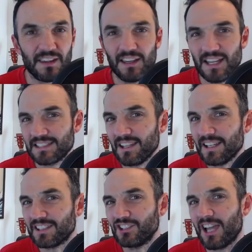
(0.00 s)
It's
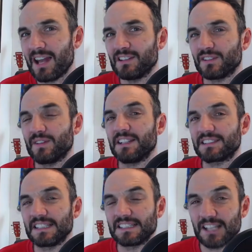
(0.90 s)
like the challenge of
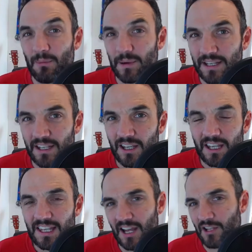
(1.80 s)
asking somebody,
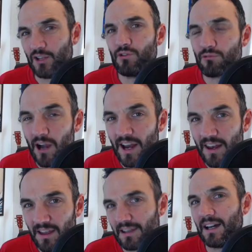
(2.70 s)
can you write
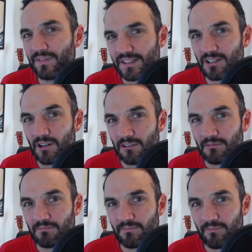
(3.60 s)
a love song?
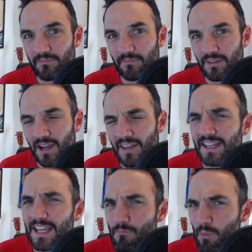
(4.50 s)
I
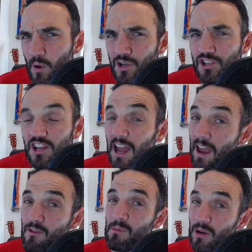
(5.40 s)
think if pushed,
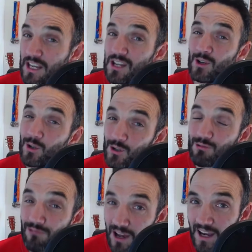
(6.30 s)
everybody could
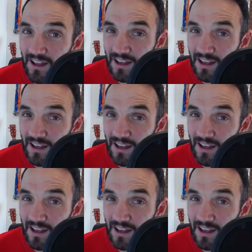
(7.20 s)
write a